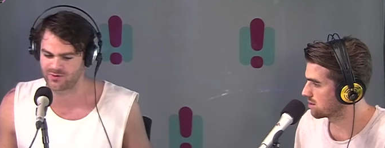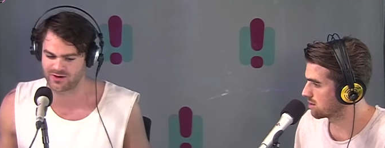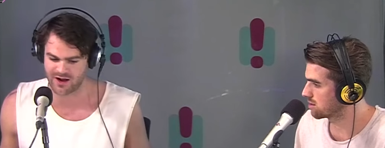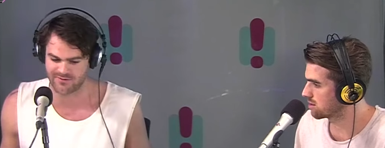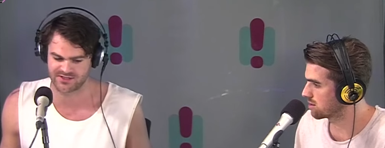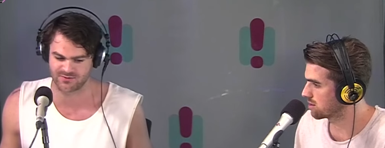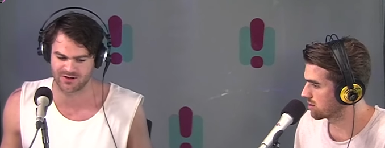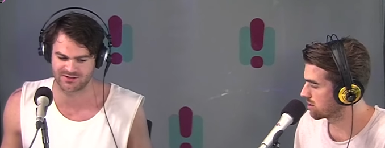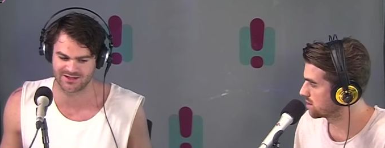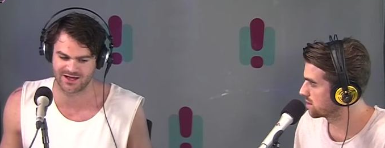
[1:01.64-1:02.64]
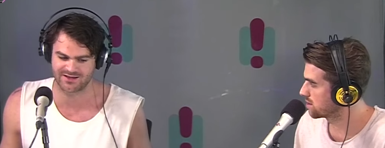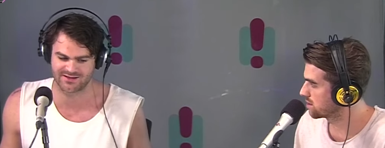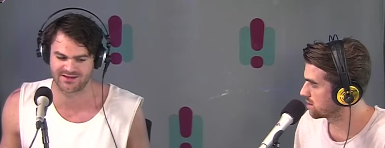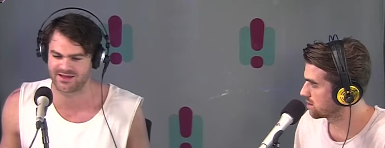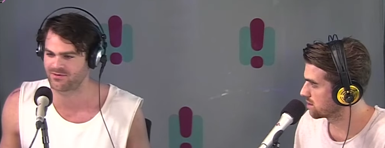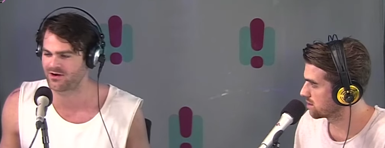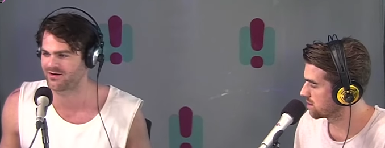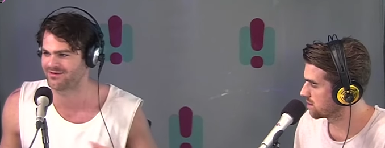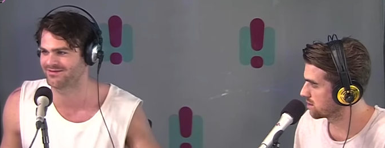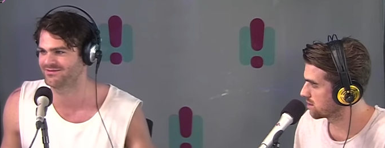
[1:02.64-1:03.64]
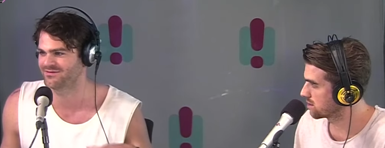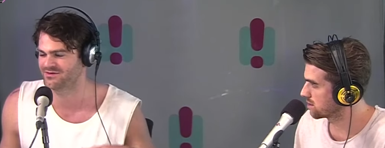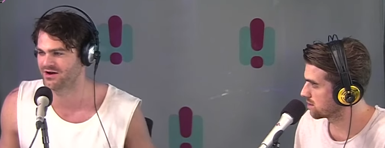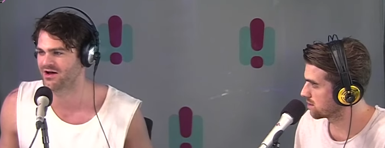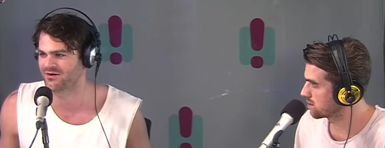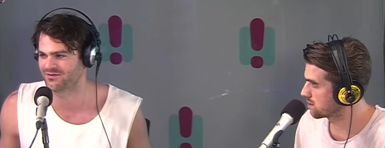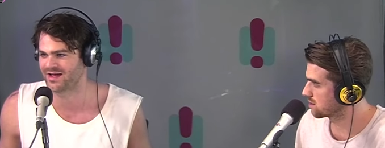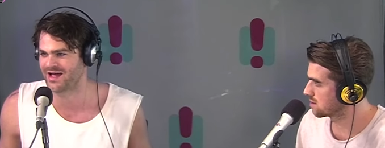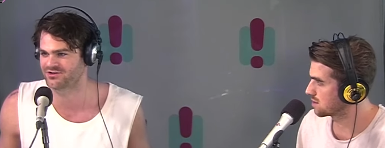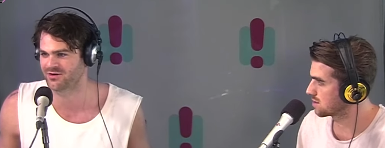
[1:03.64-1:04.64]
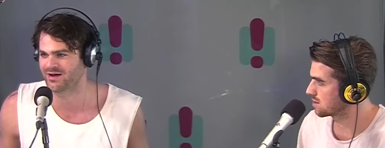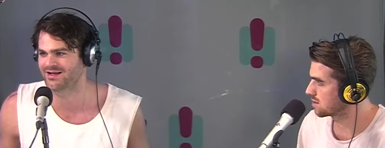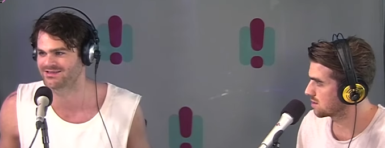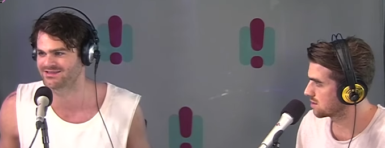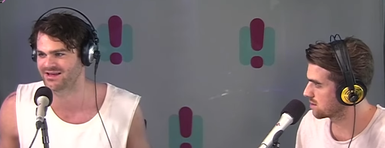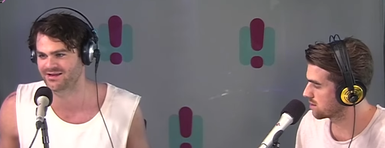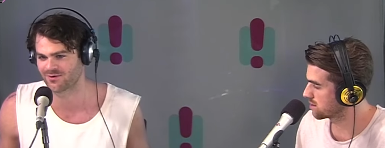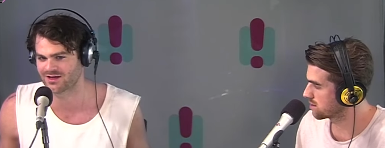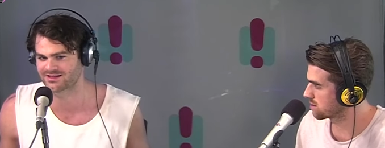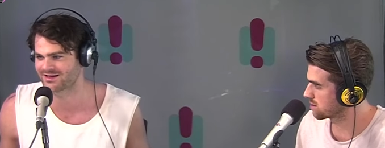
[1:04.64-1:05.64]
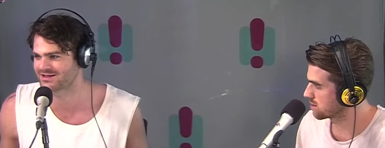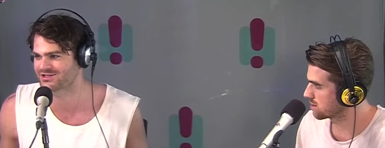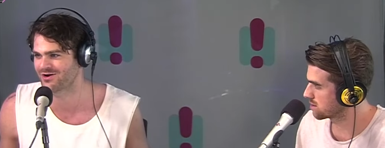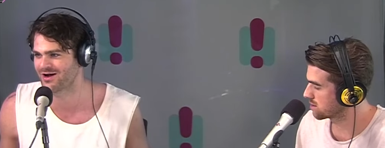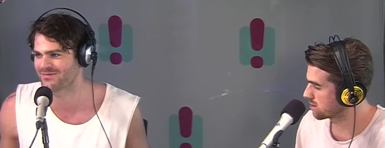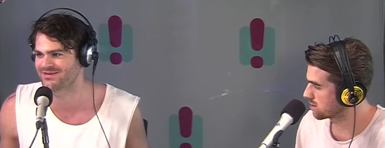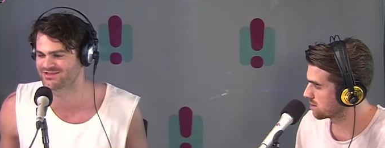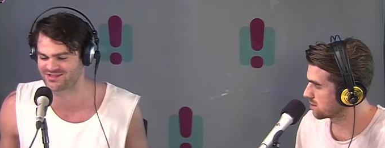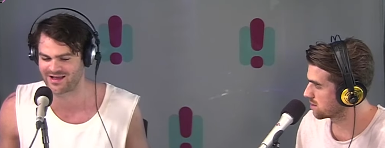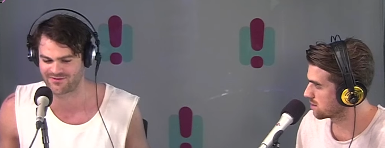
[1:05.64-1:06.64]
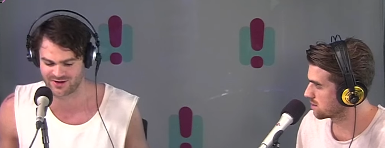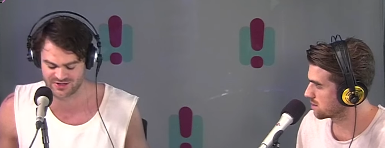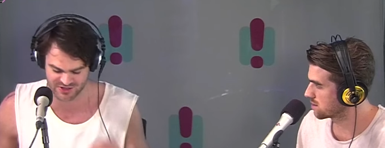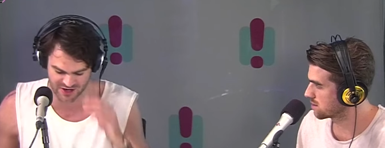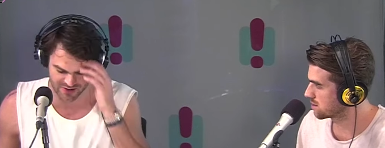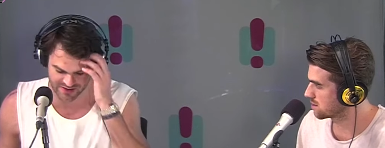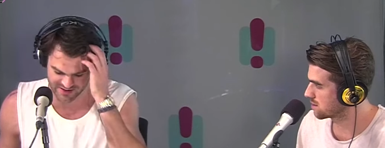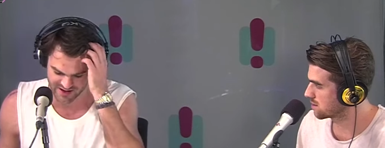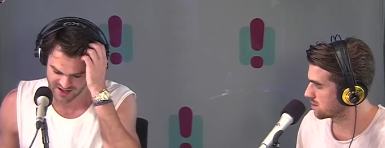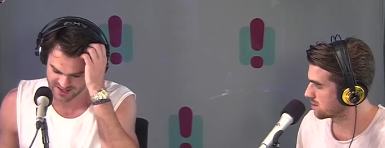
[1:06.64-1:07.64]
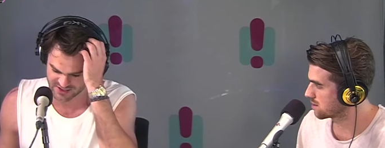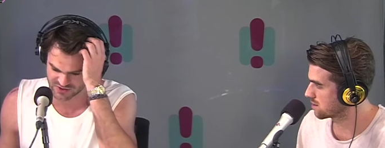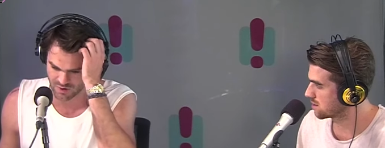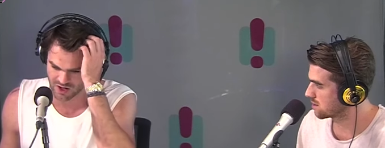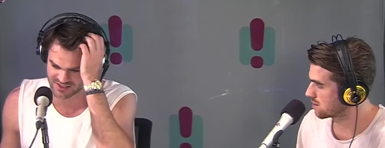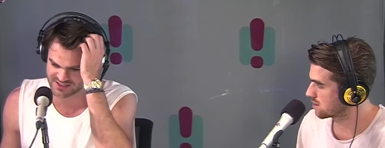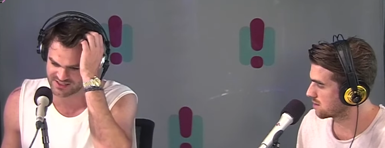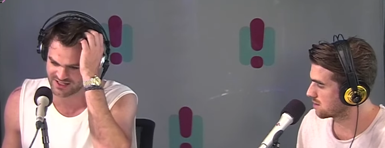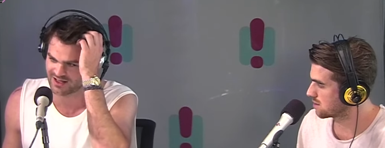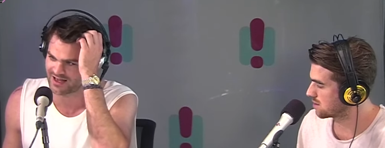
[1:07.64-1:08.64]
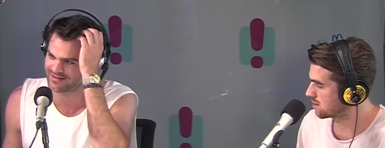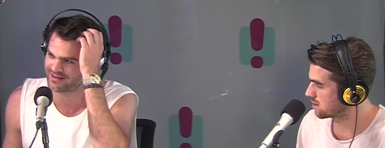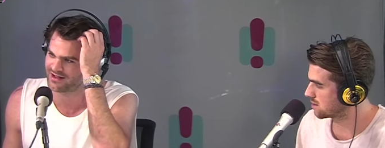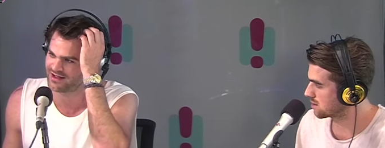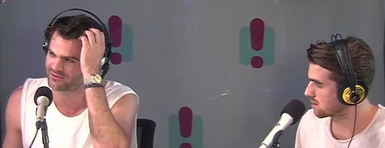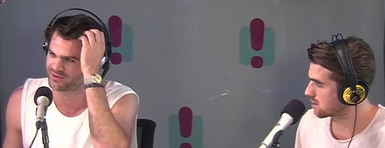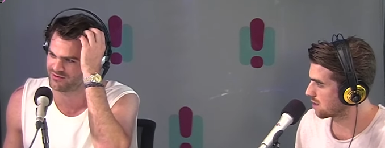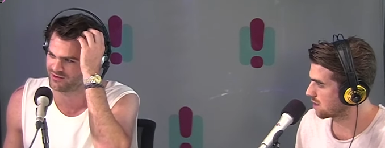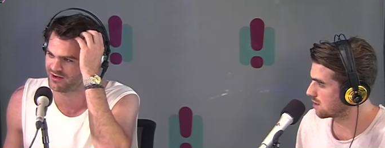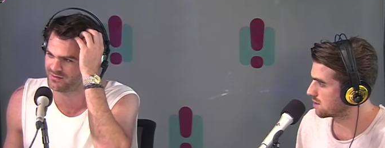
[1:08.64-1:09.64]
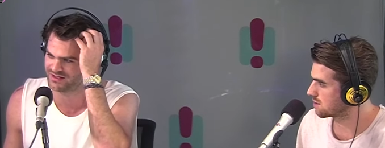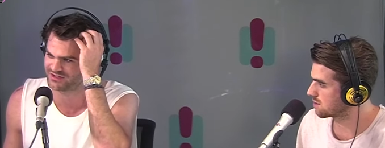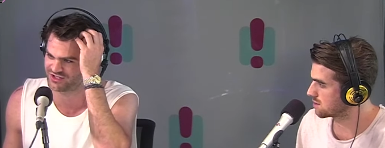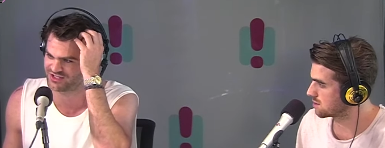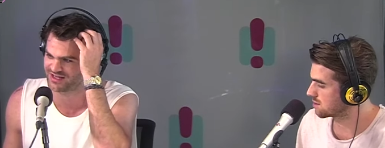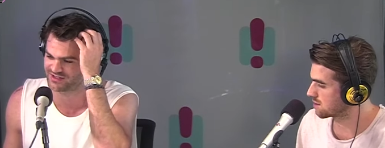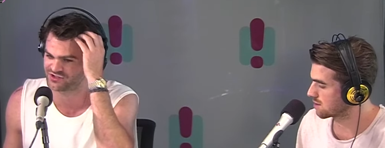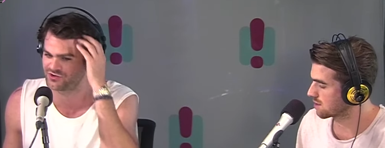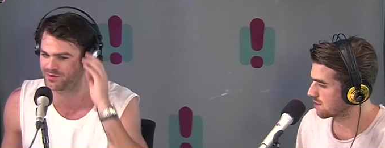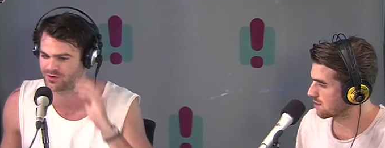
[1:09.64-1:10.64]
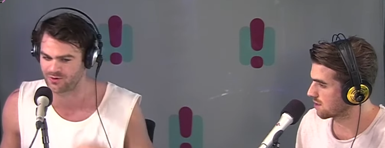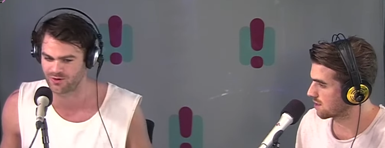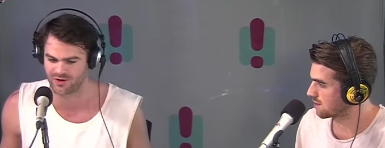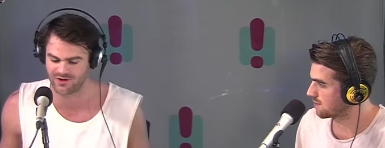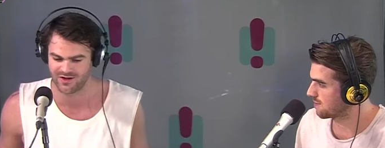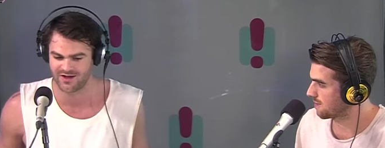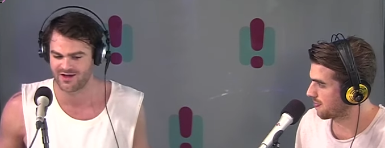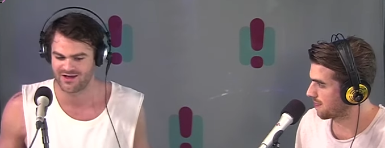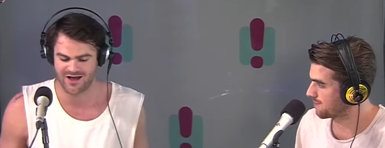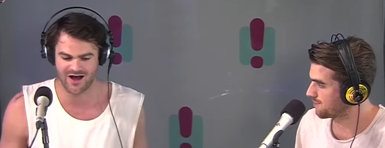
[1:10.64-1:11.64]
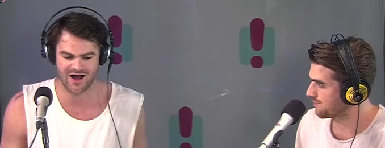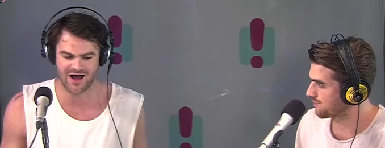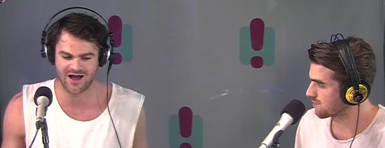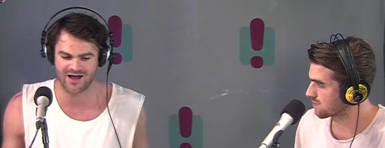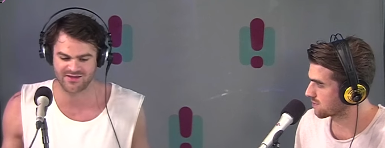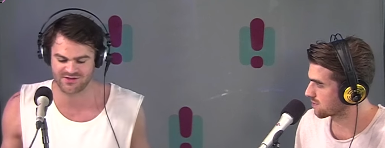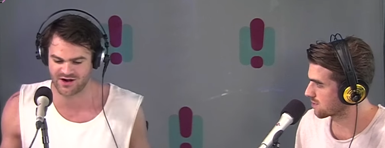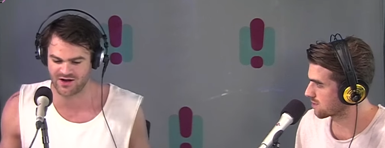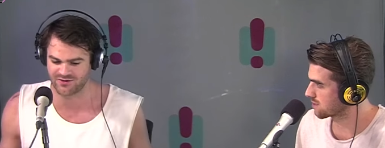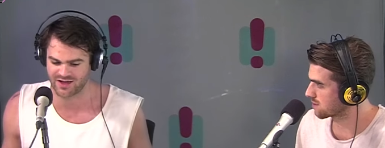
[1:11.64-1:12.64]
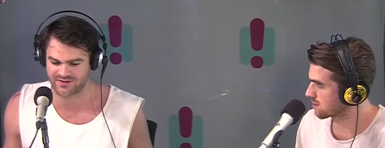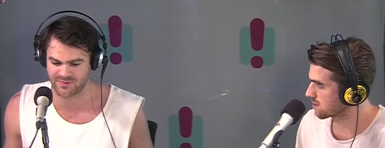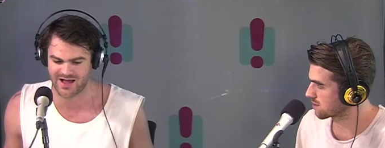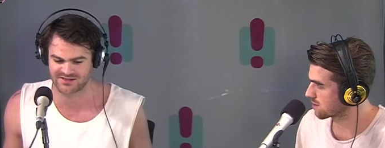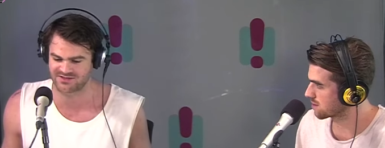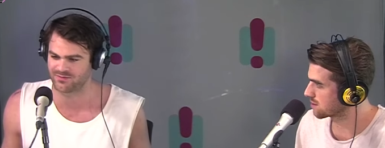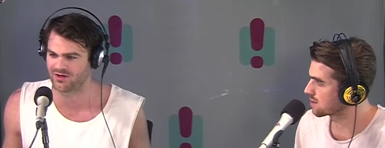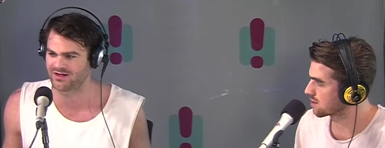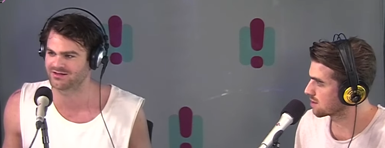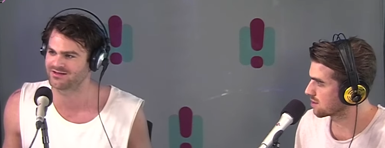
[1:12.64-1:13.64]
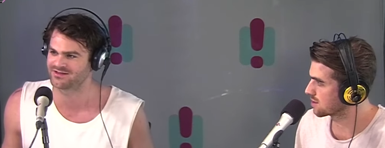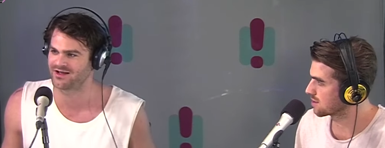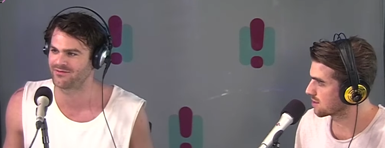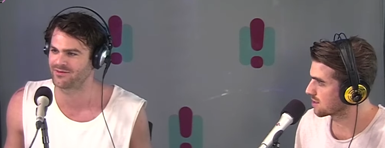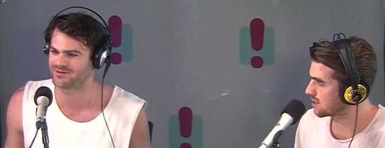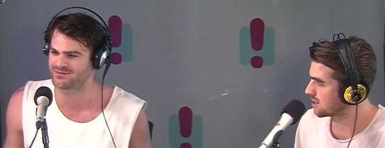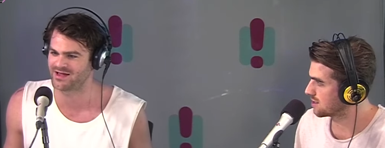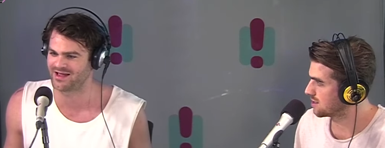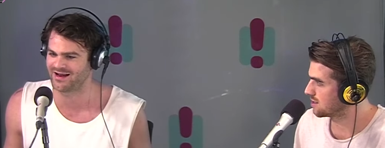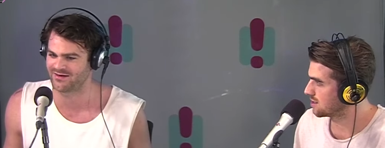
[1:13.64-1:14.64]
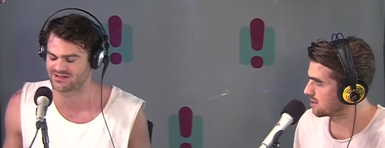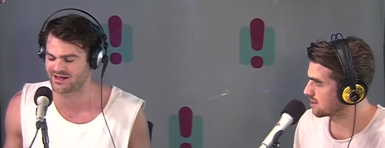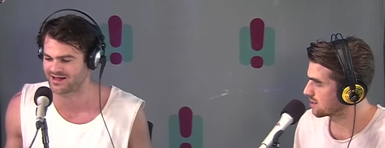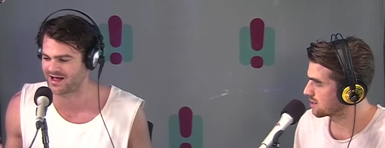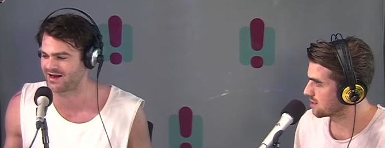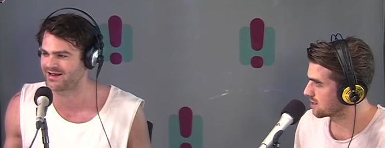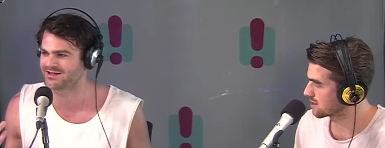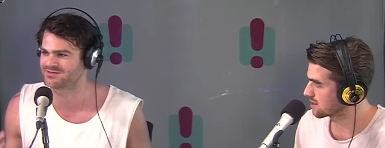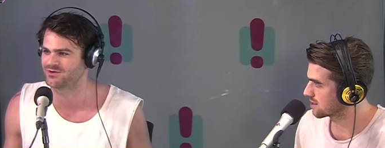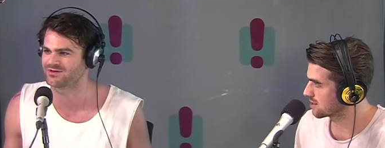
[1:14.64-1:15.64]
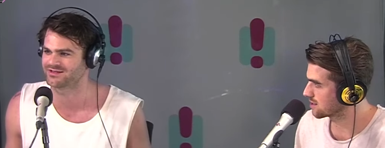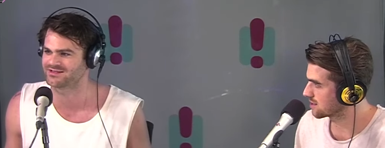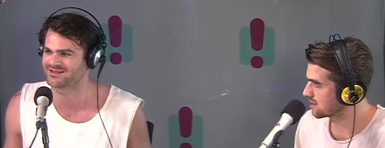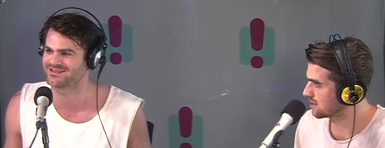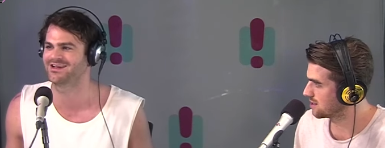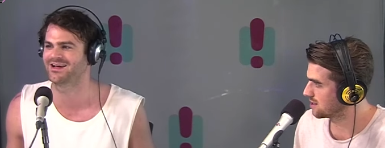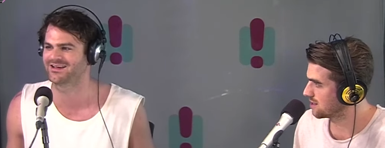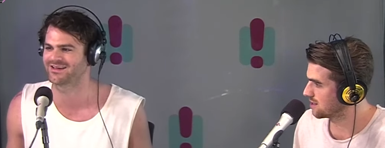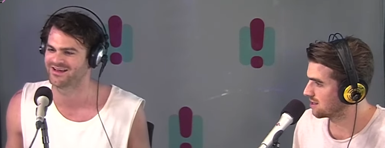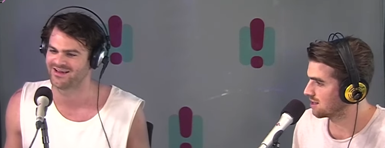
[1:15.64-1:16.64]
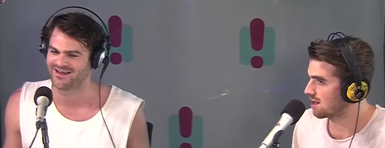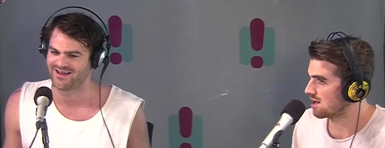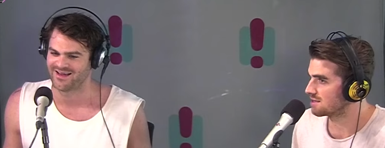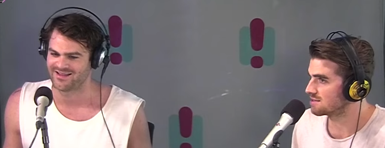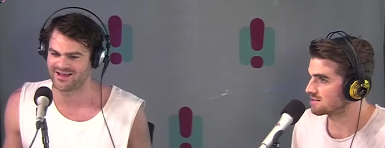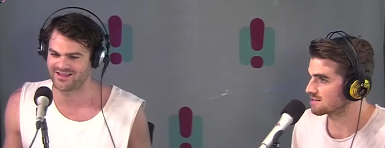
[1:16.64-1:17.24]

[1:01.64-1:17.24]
Speaker 1: We obviously wanted to like keep our... you know, hedge our bets and say he wasn't going to show up and just have a great show. And then he just walks into like the green room and it's just like super cool, you know, like passes a to me. And I was like, God, I got to smoke this because it's Justin